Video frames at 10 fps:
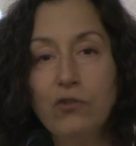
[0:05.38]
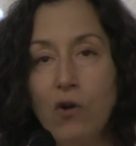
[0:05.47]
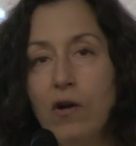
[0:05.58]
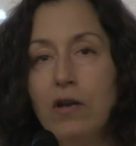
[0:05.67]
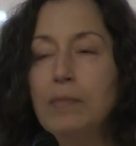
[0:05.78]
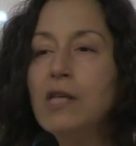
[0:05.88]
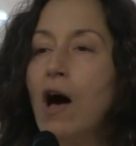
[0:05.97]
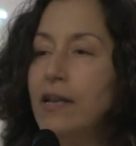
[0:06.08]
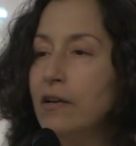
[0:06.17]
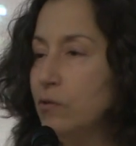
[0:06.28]
start
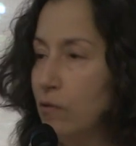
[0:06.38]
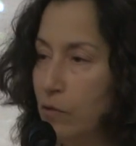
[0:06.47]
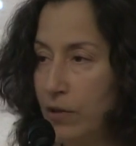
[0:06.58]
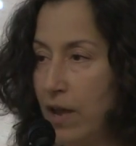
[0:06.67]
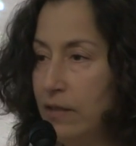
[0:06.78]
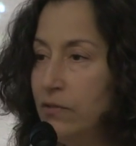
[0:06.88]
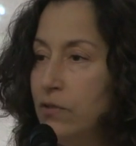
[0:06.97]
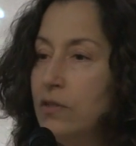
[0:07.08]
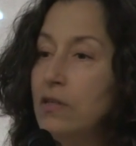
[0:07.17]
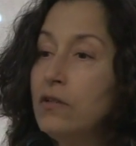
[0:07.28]
applying
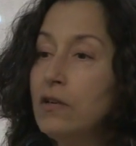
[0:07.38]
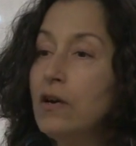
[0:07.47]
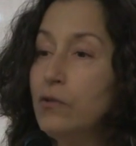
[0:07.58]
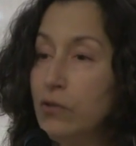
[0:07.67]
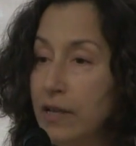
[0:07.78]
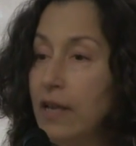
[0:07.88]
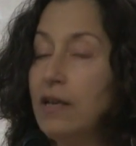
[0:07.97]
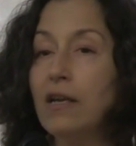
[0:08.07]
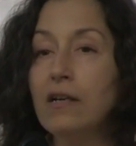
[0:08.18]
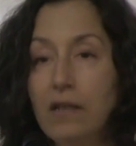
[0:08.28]
neuroscience to the
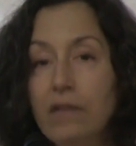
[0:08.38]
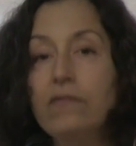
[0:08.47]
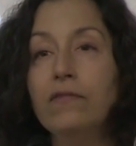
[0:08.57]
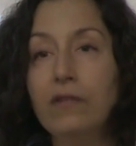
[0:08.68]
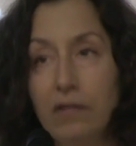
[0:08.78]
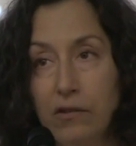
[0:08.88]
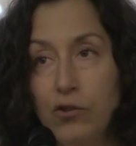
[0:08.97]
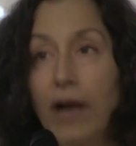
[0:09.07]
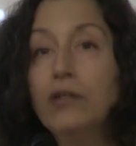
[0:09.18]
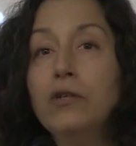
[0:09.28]
understanding of
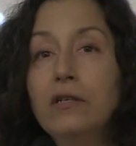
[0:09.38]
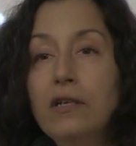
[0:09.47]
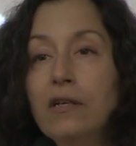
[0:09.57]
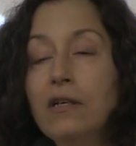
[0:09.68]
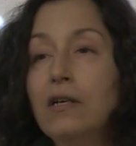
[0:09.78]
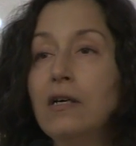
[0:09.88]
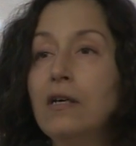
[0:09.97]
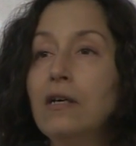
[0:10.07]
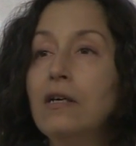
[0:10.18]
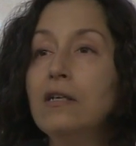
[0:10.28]
childhood
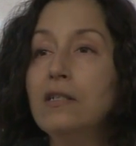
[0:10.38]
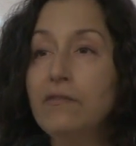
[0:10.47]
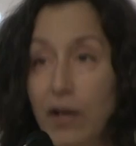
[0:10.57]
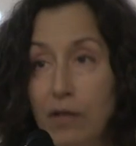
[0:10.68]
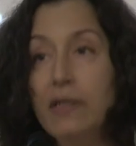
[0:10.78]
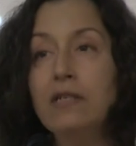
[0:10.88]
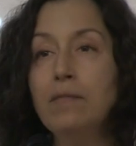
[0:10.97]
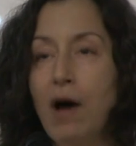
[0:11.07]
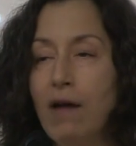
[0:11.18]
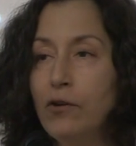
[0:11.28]
development and
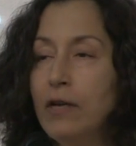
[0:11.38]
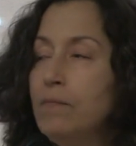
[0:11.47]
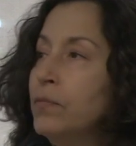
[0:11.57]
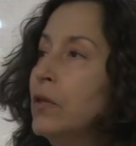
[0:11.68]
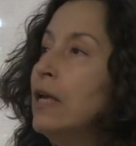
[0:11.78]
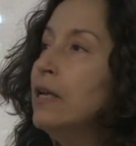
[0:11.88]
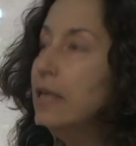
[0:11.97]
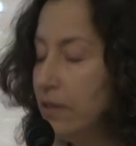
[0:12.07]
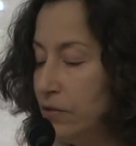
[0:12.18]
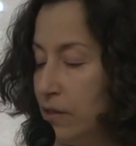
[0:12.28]
poverty
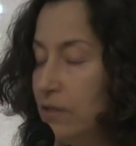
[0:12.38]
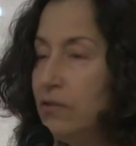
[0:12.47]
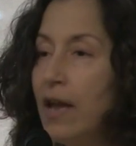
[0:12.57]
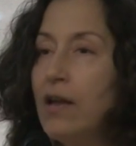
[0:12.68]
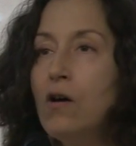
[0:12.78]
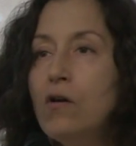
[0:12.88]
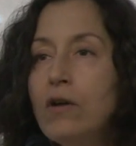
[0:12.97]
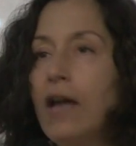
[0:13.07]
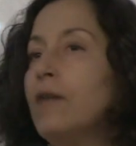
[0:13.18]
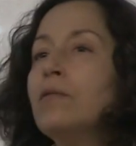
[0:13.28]
is to say,
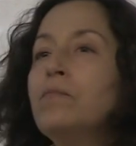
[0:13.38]
okay,